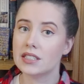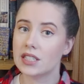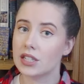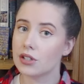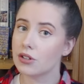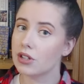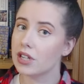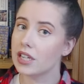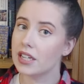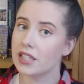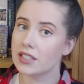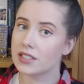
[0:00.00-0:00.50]

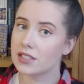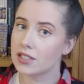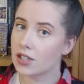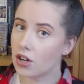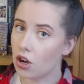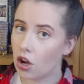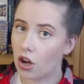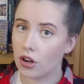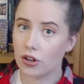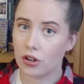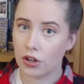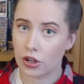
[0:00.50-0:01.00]
theory is
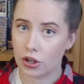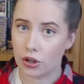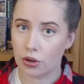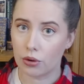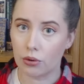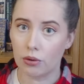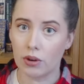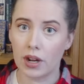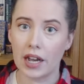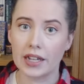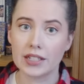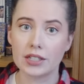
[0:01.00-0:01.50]
not new,
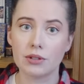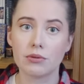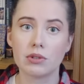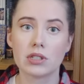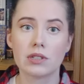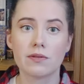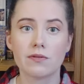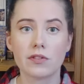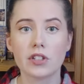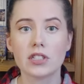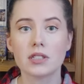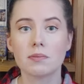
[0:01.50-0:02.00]
as it was
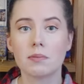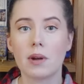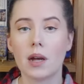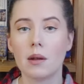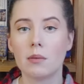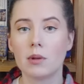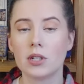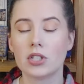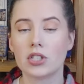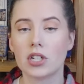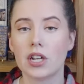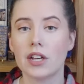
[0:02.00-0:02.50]
first
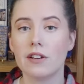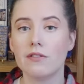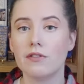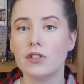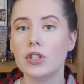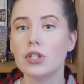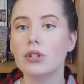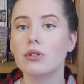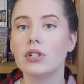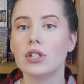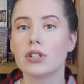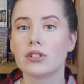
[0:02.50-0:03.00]
published a
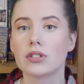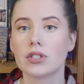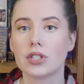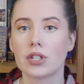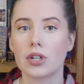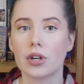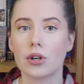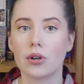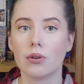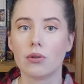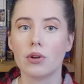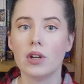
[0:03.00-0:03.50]
few years
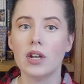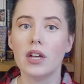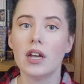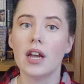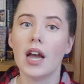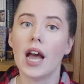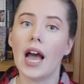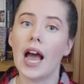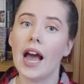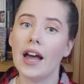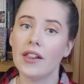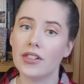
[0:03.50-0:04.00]
ago.
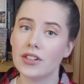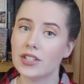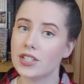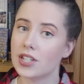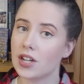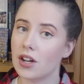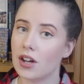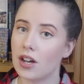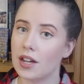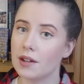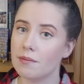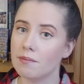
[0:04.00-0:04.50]
At the
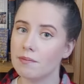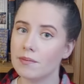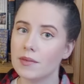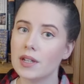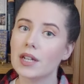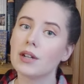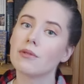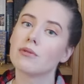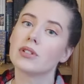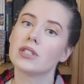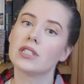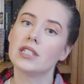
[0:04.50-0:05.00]
time,
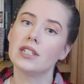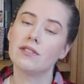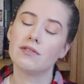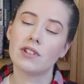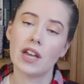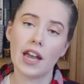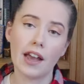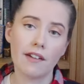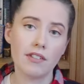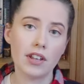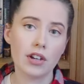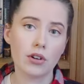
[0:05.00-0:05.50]
it received
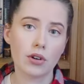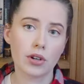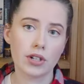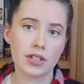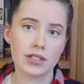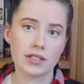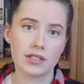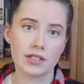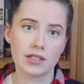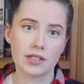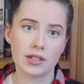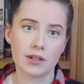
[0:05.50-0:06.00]
heavy
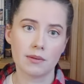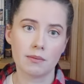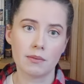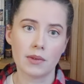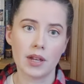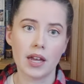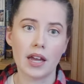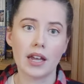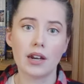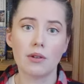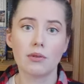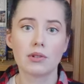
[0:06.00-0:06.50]
criticism,
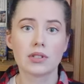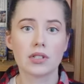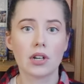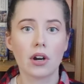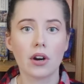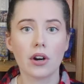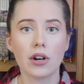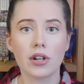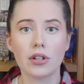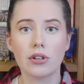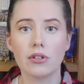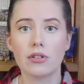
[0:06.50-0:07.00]
and it was
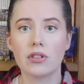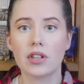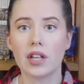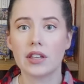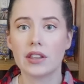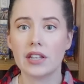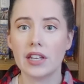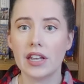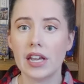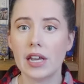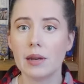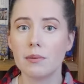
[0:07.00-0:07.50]
argued that
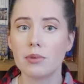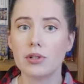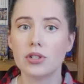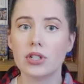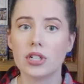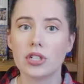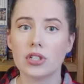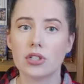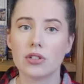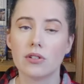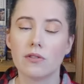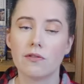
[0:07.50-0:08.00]
the
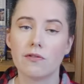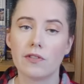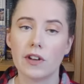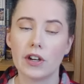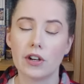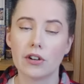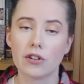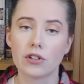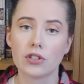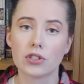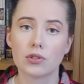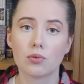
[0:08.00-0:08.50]
amputation of
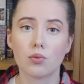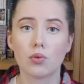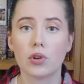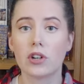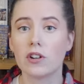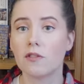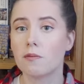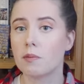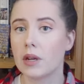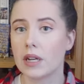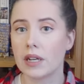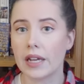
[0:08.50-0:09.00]
fingers would
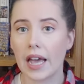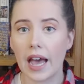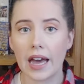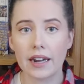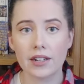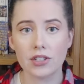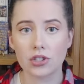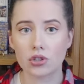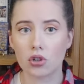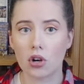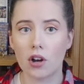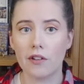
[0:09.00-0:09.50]
have been
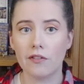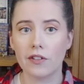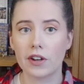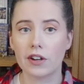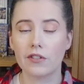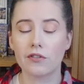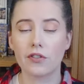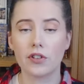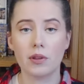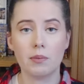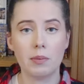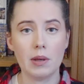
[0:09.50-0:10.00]
catastrophic
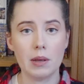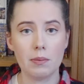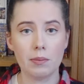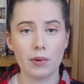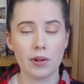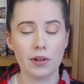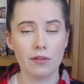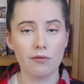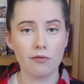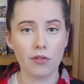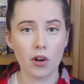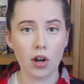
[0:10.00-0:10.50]
for the
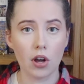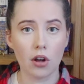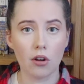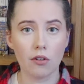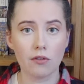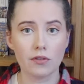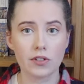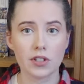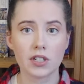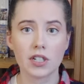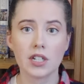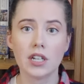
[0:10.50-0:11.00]
people involved.